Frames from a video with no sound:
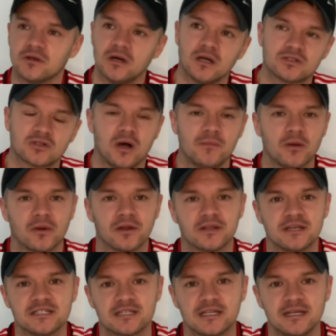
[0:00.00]
oh, it's going to be one of
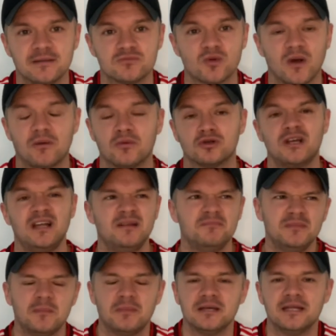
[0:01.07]
these games where we're
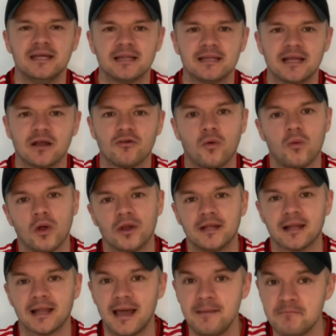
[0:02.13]
maybe a nil nil or a 1
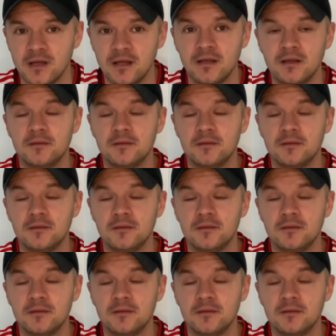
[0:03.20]
0 in.